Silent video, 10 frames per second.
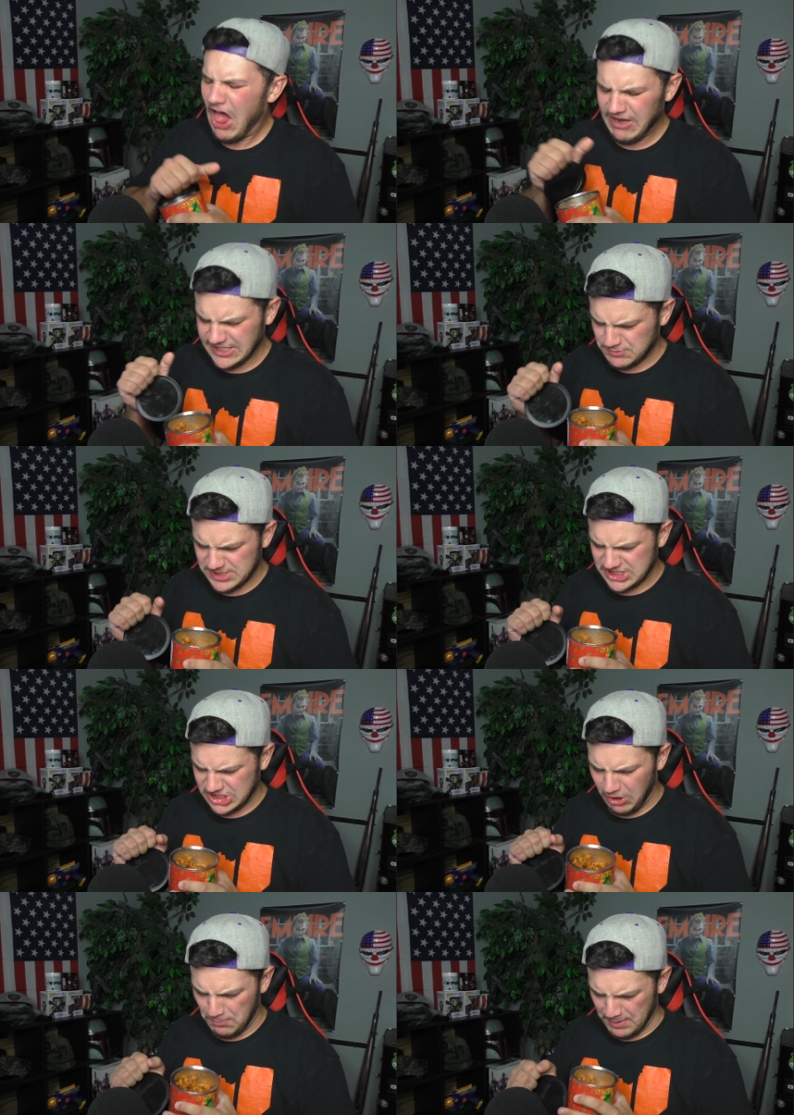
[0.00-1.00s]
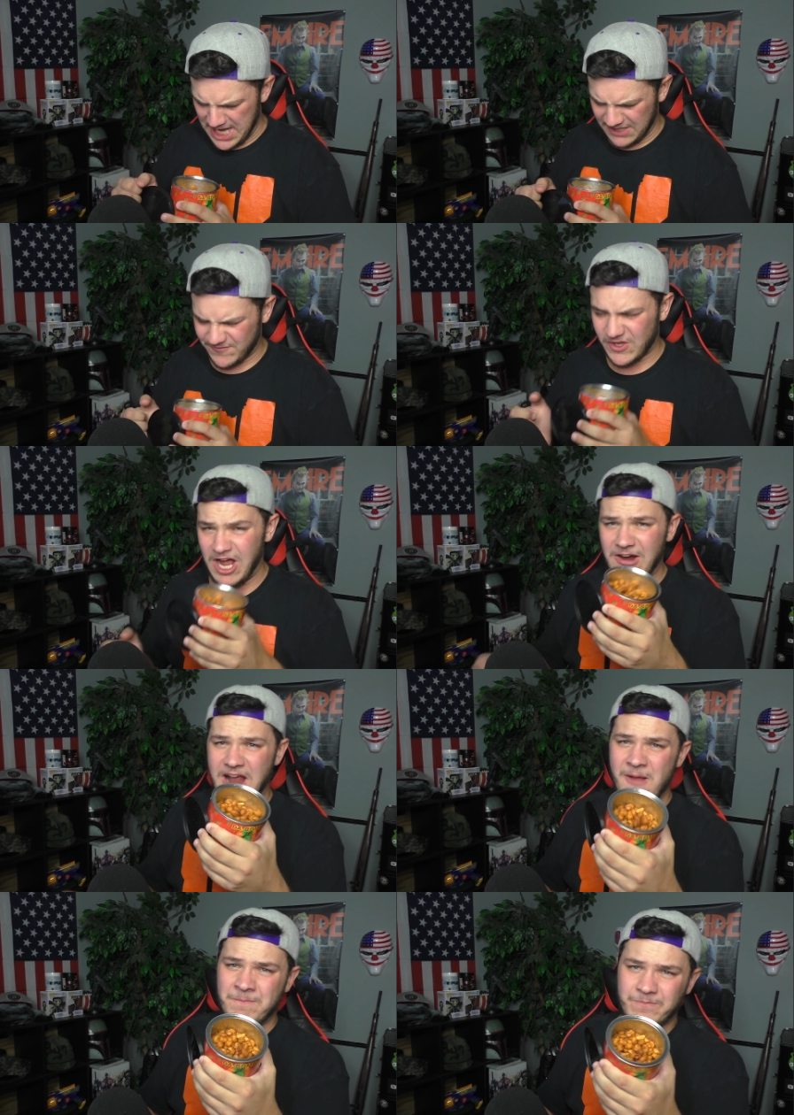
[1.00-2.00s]
This was so painful. All
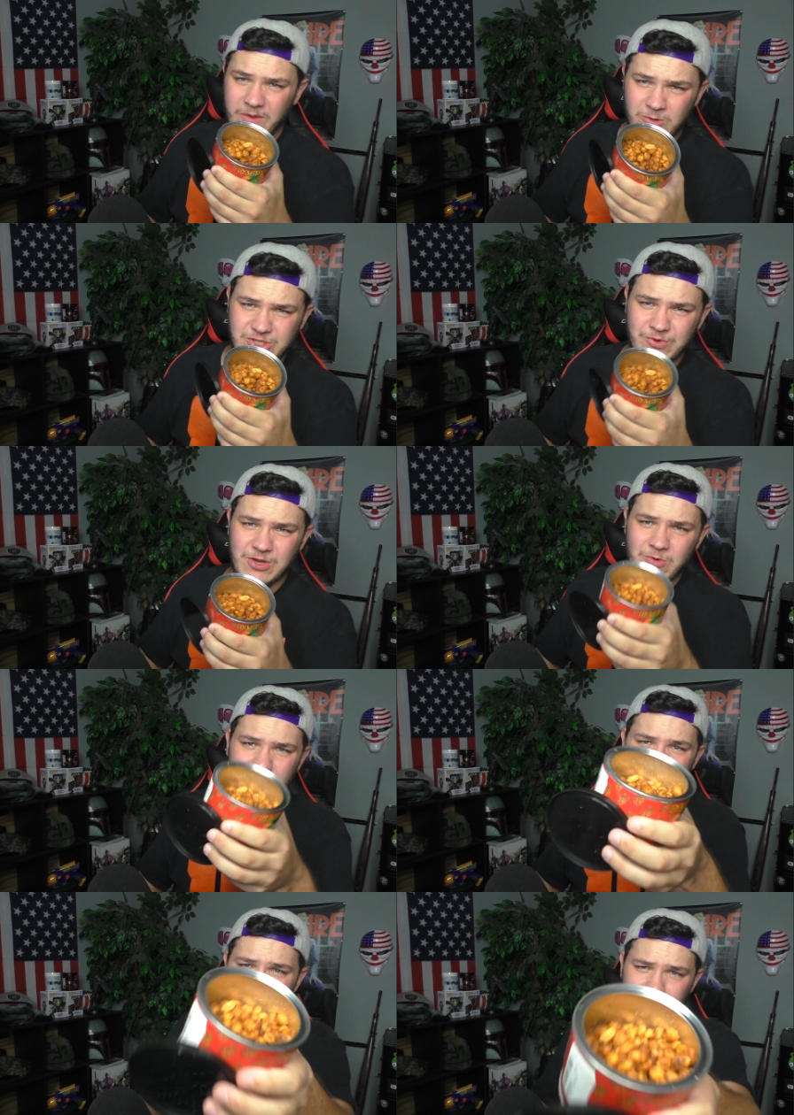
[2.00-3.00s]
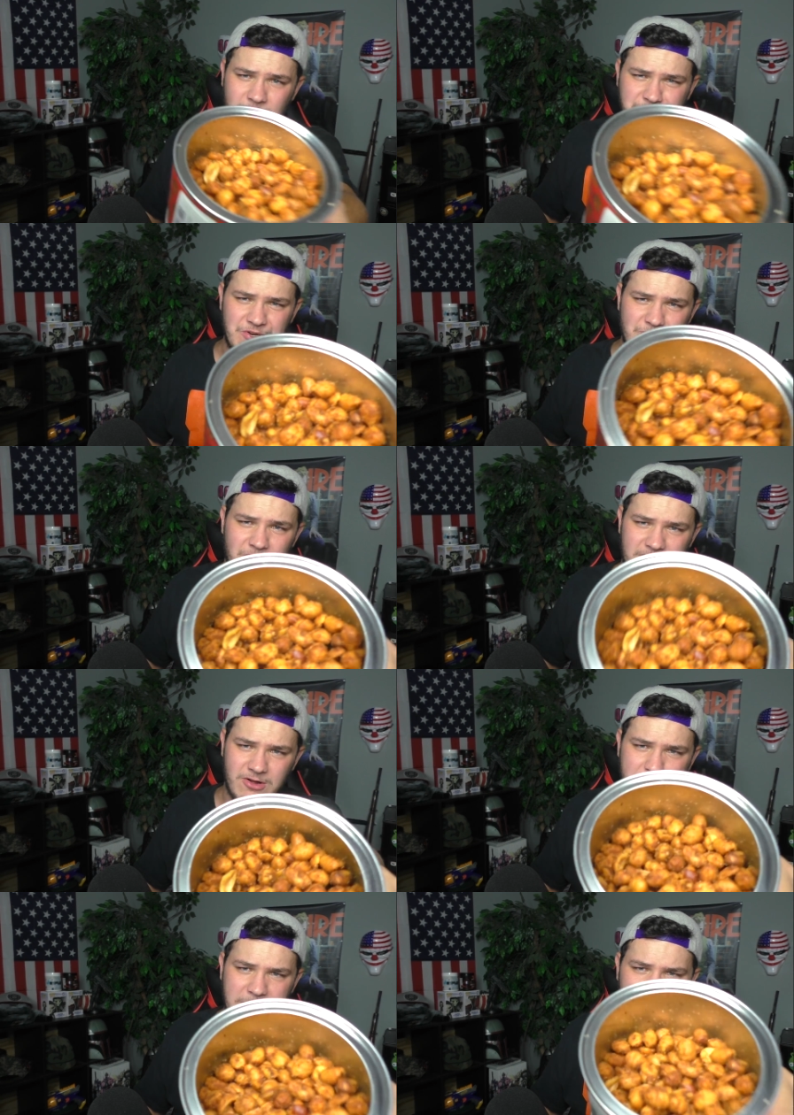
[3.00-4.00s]
right. Which one you want, man? Which one you want?
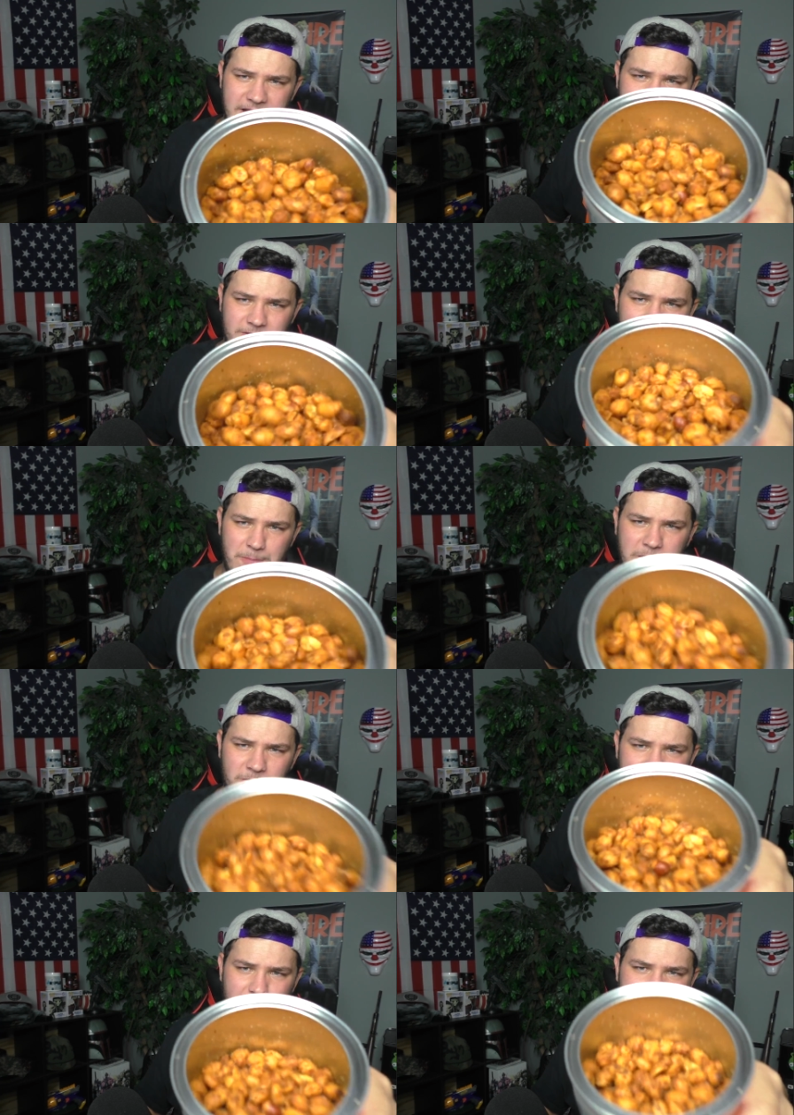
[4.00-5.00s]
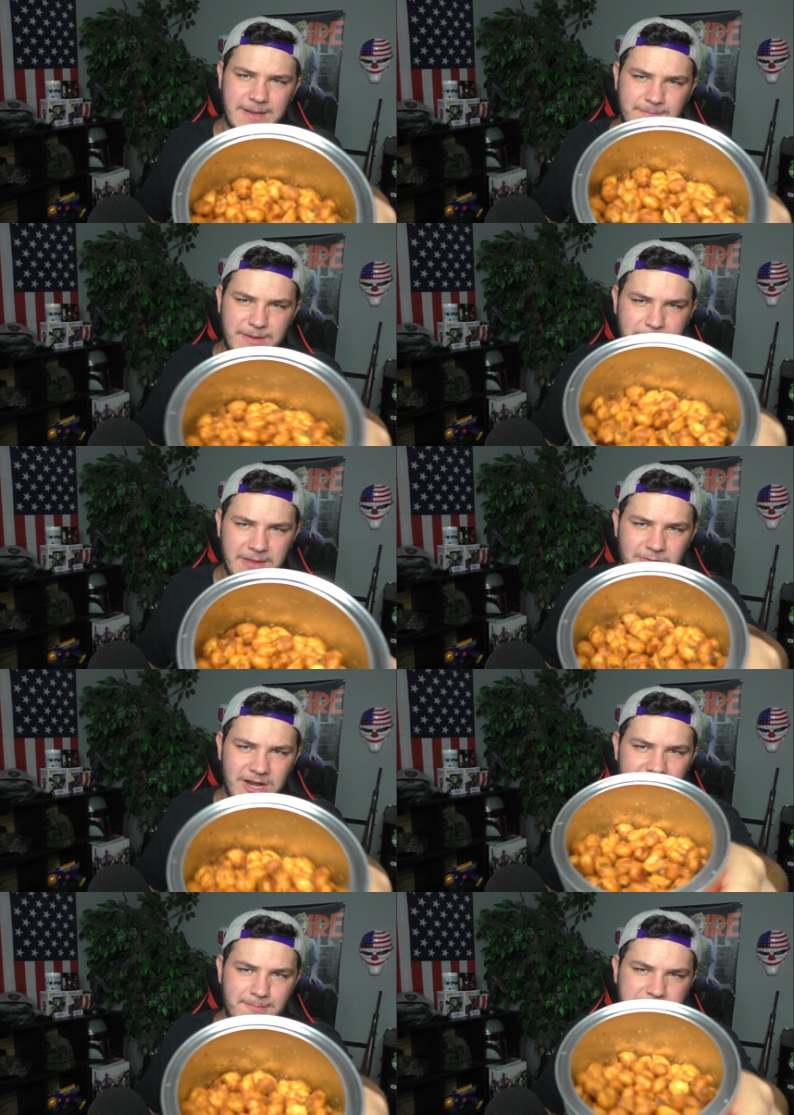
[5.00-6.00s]
Go pick one out. Go pick one out. Pick a pick a big
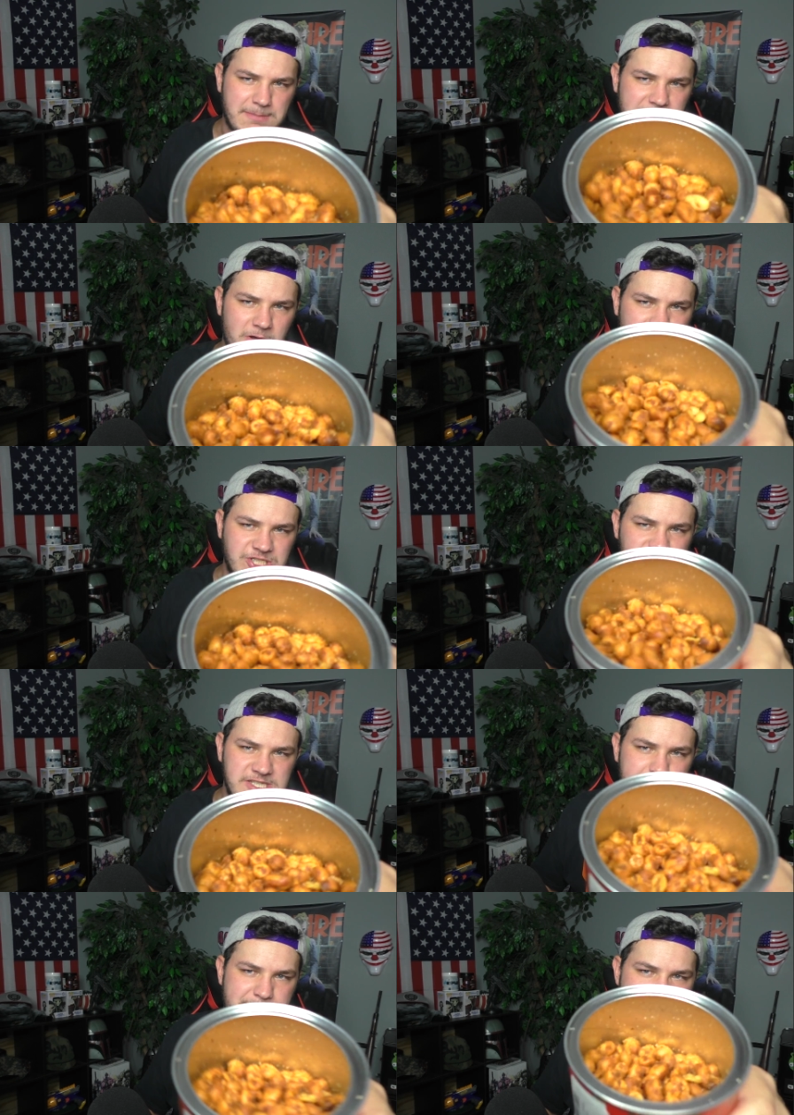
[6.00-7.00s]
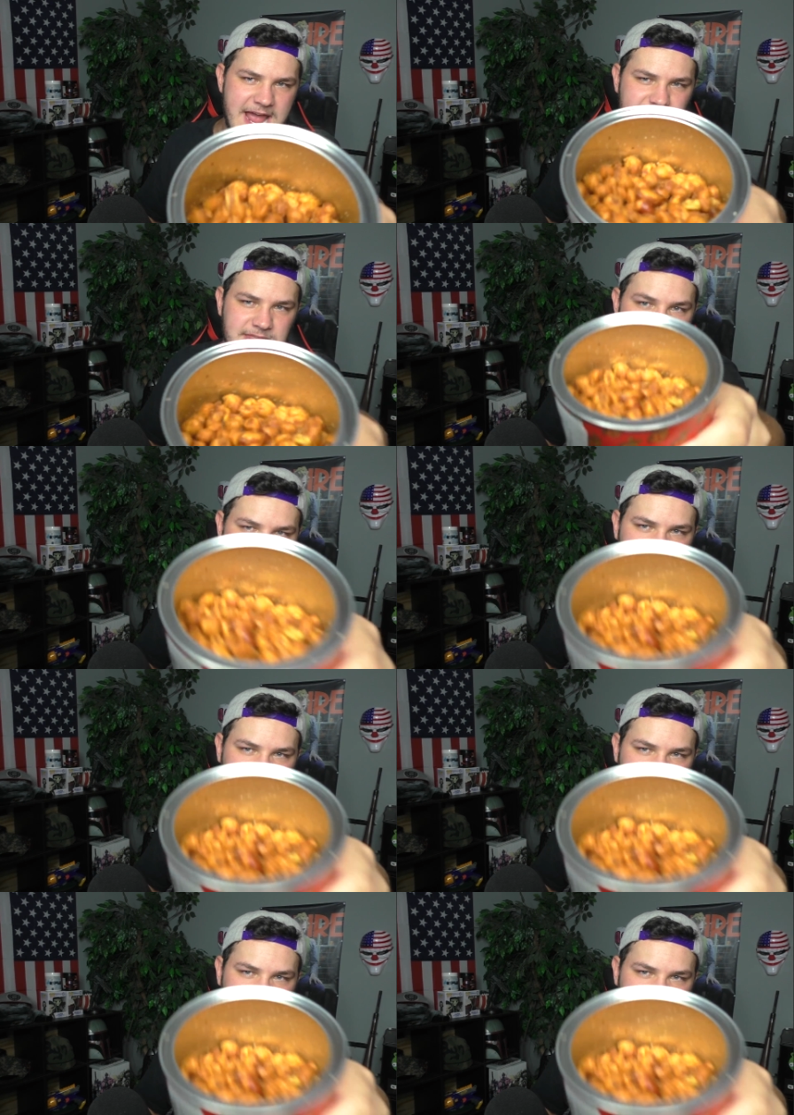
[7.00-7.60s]
one out. Pick a big old juicy, bad, thick,